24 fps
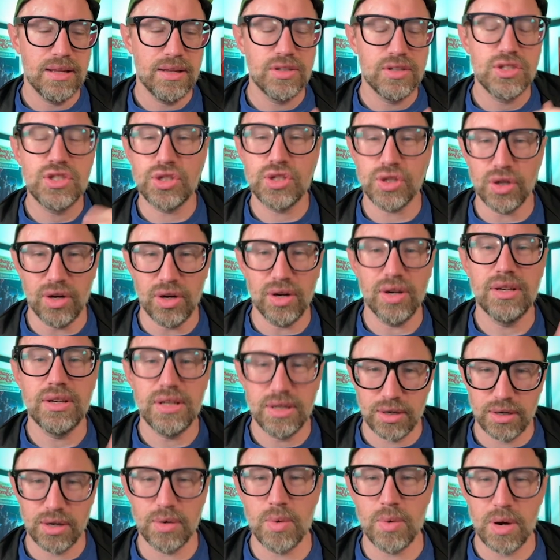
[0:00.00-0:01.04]
Sure,
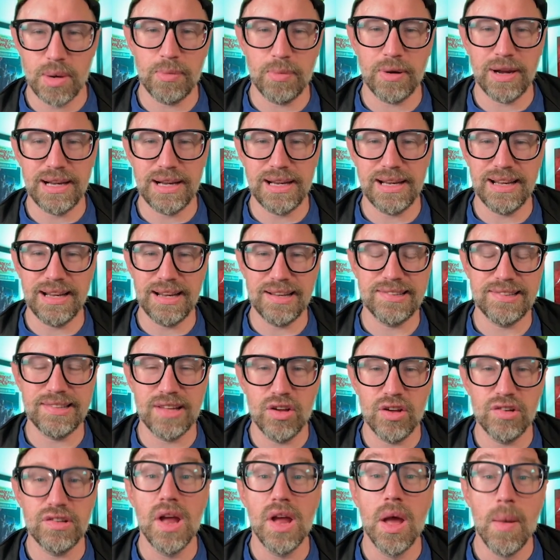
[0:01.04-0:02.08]
you're going to want to bring it in against
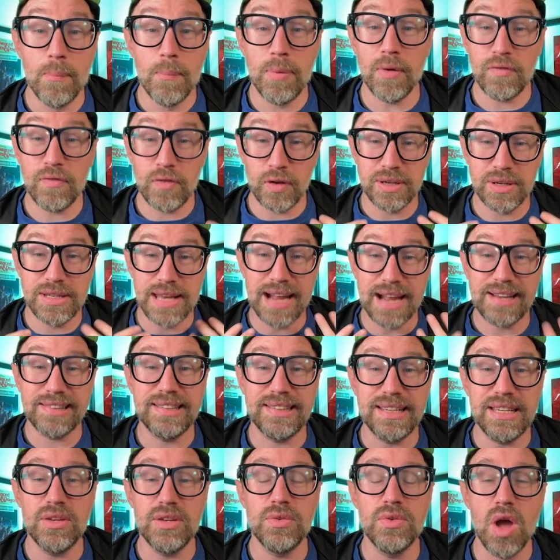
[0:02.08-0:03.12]
those, but for decks
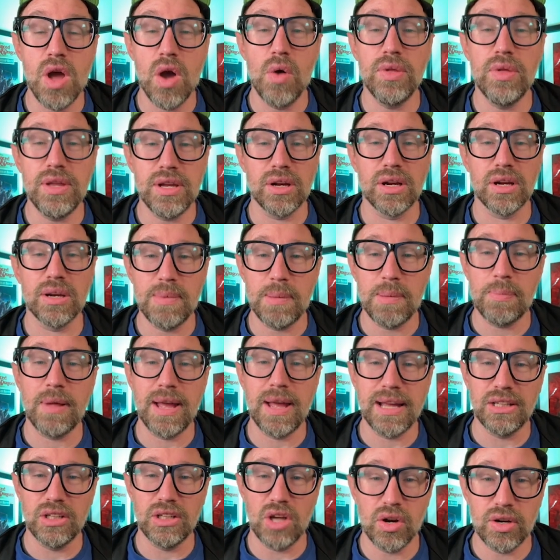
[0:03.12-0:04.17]
that you know that you're going to be
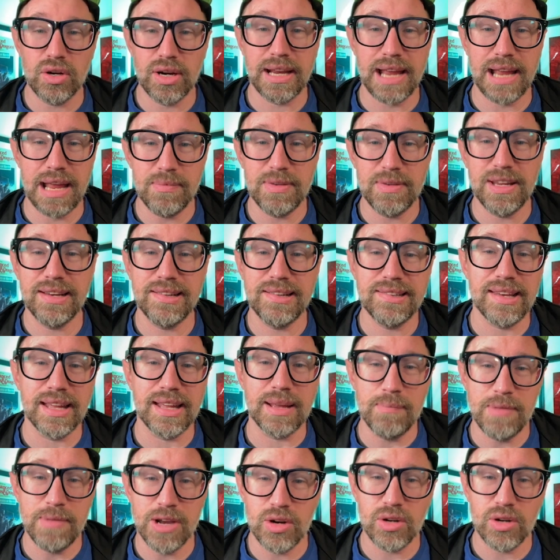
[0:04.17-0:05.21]
playing a longer game against,
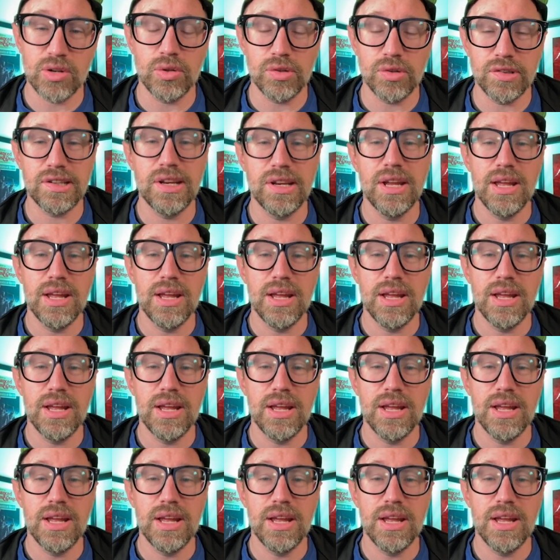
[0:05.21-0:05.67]
like Miracles,